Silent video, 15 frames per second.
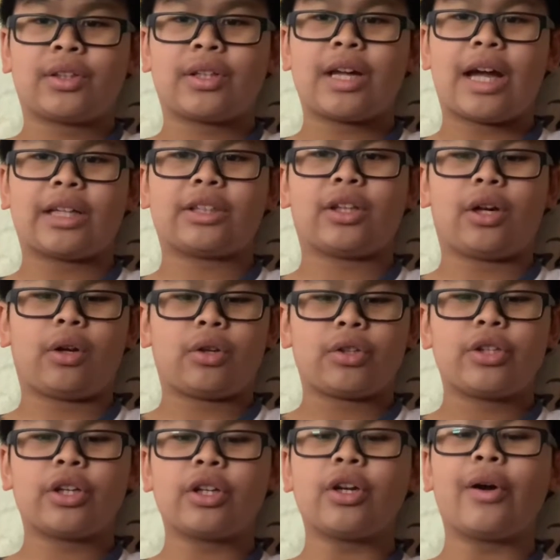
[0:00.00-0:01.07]
yeah, so
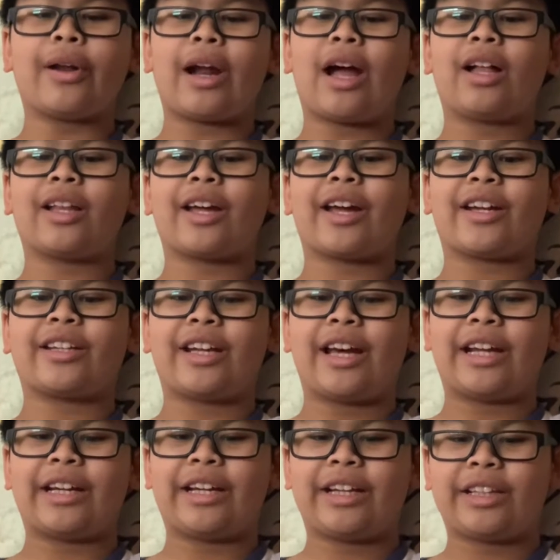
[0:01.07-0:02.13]
you can go to LA and
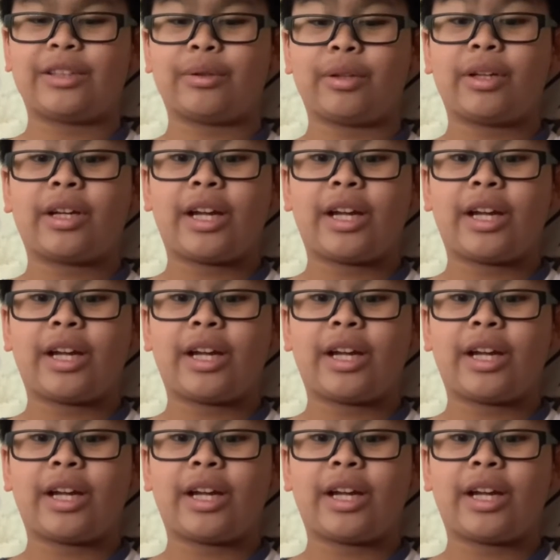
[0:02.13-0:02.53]
get it.